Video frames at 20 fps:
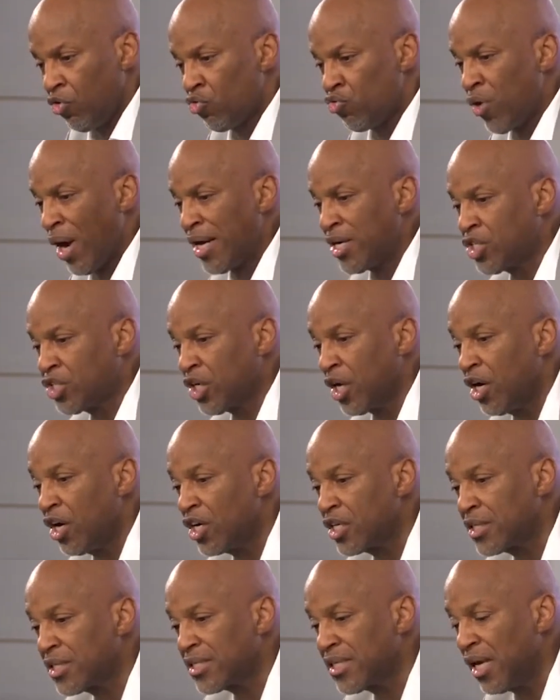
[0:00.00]
write to
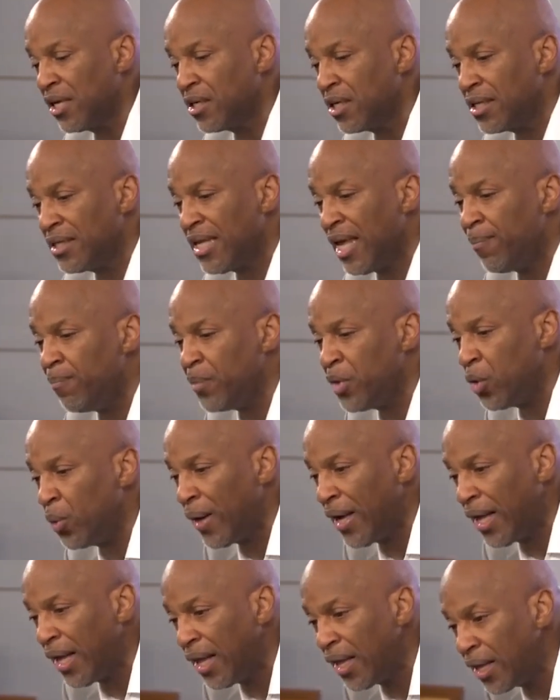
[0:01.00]
her son Lemuel?